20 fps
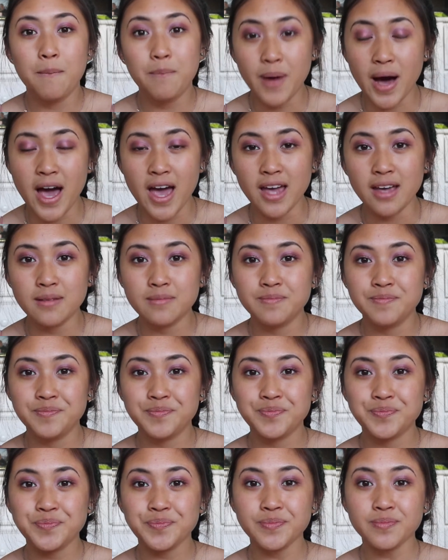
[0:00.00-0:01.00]
but
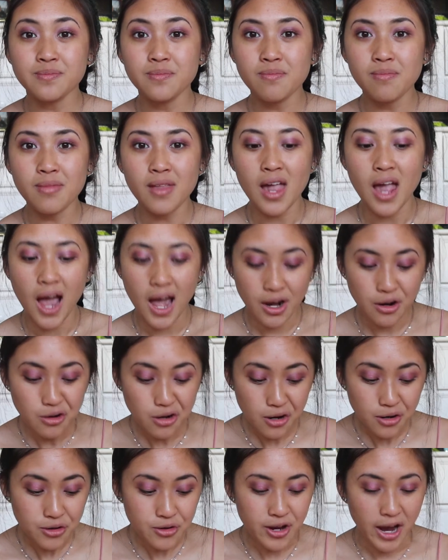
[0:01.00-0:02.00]
I don't
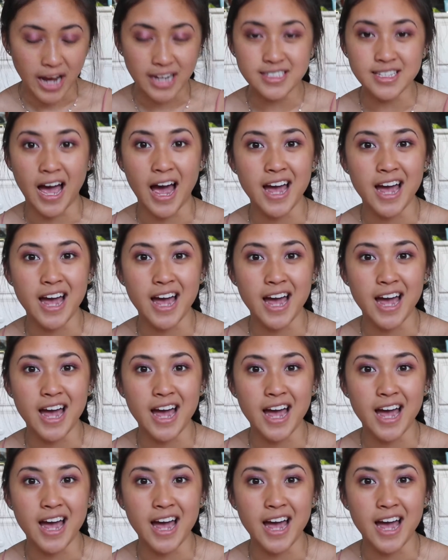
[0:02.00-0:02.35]
know, you guys.